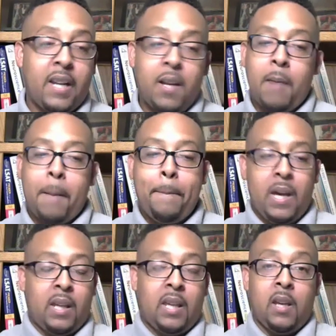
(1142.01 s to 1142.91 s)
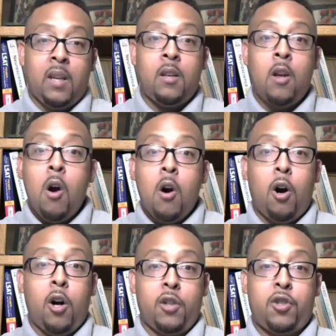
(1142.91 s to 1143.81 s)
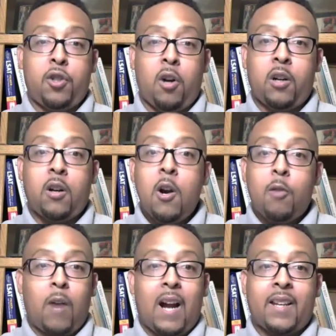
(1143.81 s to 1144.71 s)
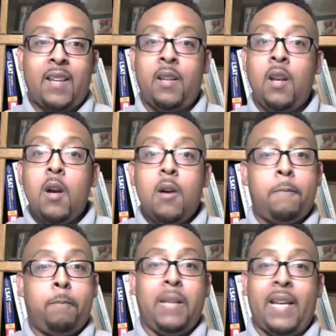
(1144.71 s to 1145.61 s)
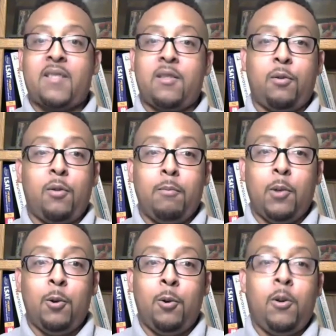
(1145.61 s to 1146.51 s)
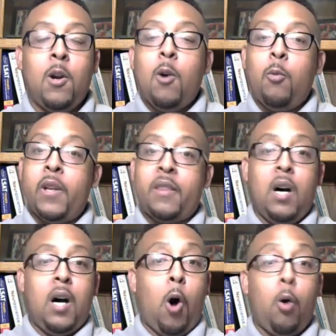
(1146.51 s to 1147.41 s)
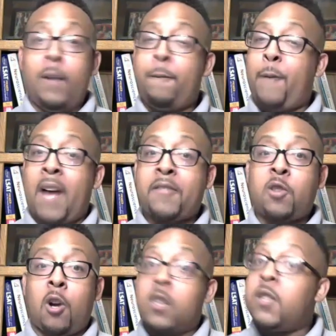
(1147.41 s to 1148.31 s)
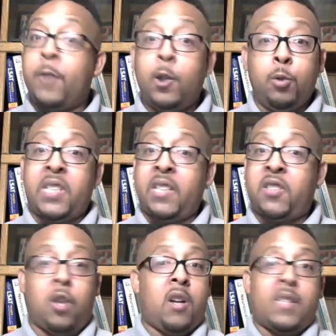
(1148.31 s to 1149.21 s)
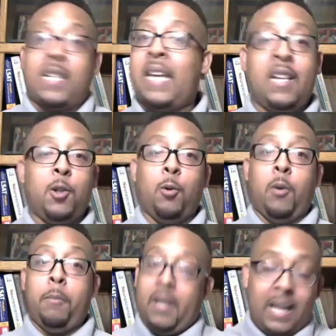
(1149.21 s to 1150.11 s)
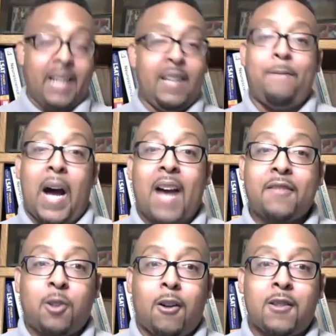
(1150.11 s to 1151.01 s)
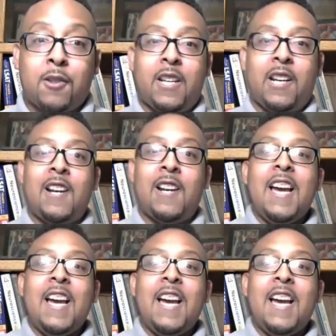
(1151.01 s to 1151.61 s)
to get my fat kitten on a shark rocket blasting through the moon with only 5 stars. If you do 6 stars, I can't do it, but I need 5 stars on here.